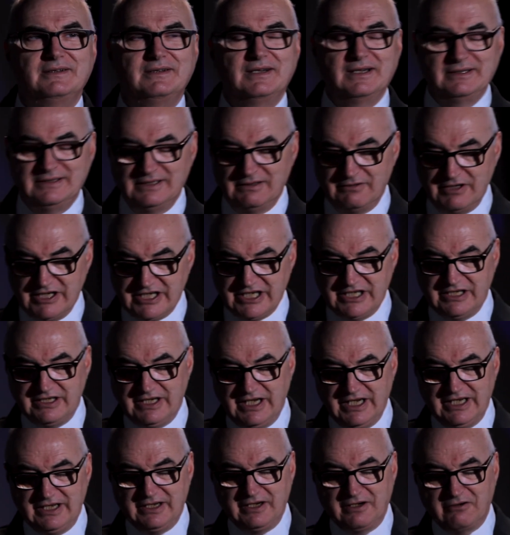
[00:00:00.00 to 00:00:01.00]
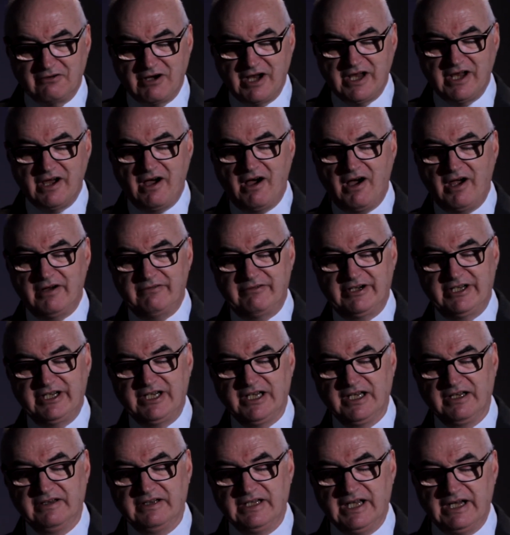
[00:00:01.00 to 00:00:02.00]
And there is indeed a great
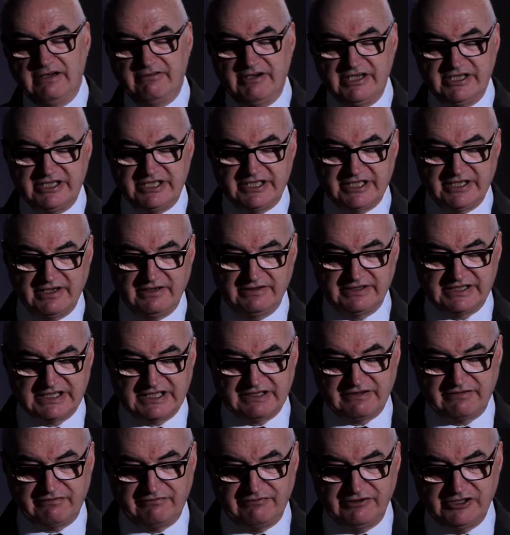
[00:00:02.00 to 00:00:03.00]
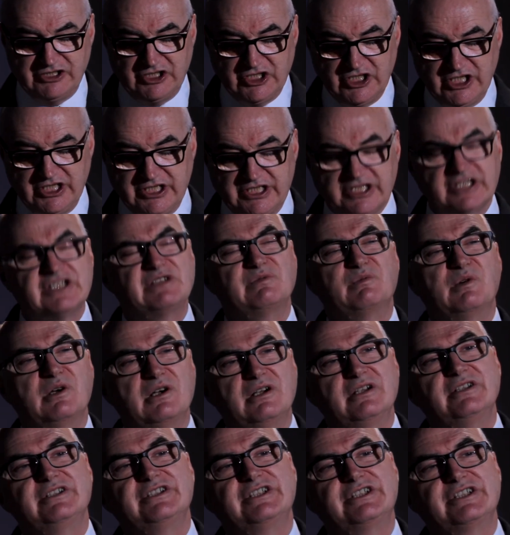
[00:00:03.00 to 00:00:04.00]
irony in their insults, for Jesus
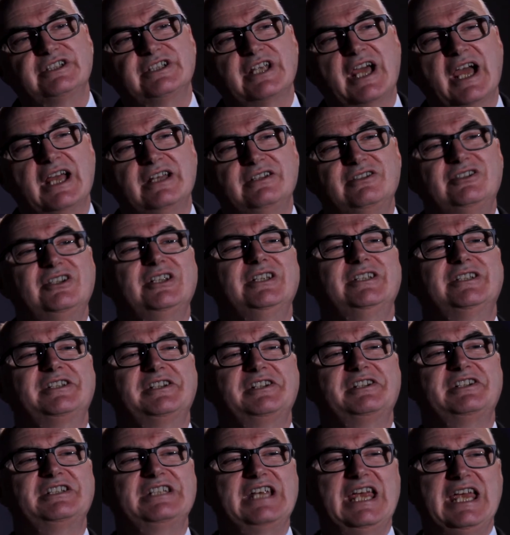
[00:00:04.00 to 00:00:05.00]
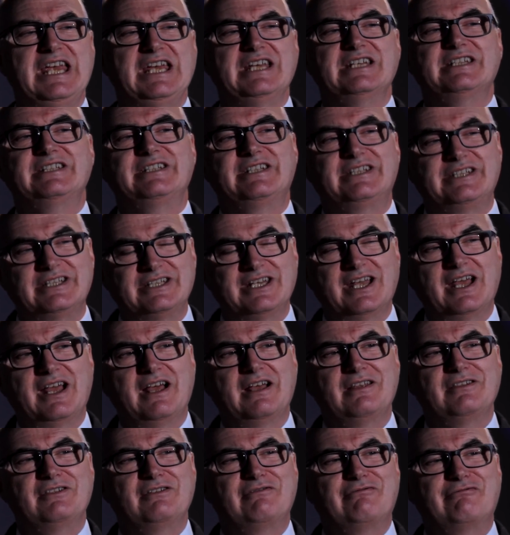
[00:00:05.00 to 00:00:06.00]
was and Jesus is
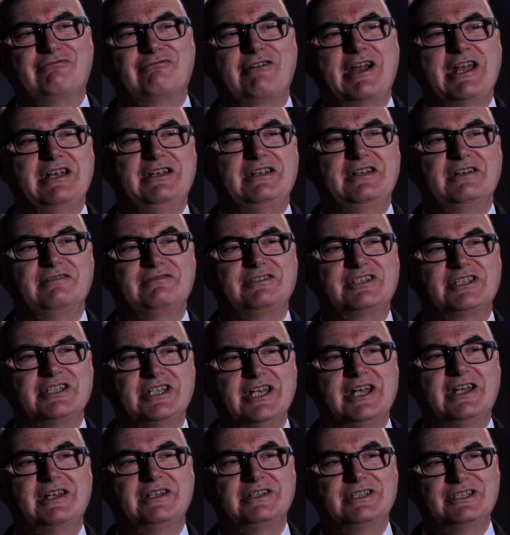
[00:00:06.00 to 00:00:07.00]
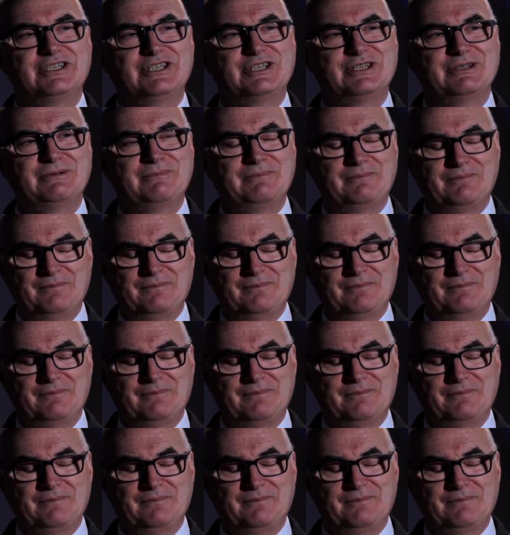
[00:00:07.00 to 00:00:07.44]
the friend of sinners.